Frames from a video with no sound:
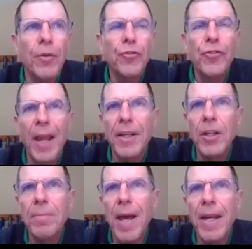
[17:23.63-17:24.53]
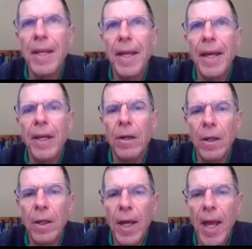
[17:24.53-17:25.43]
standard
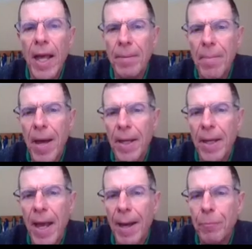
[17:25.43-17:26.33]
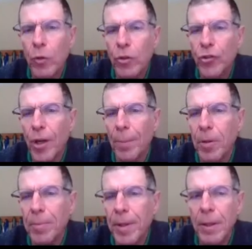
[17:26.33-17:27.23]
Medicare and a Medigap or a
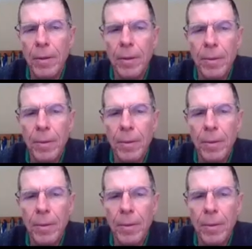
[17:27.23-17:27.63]
supplement.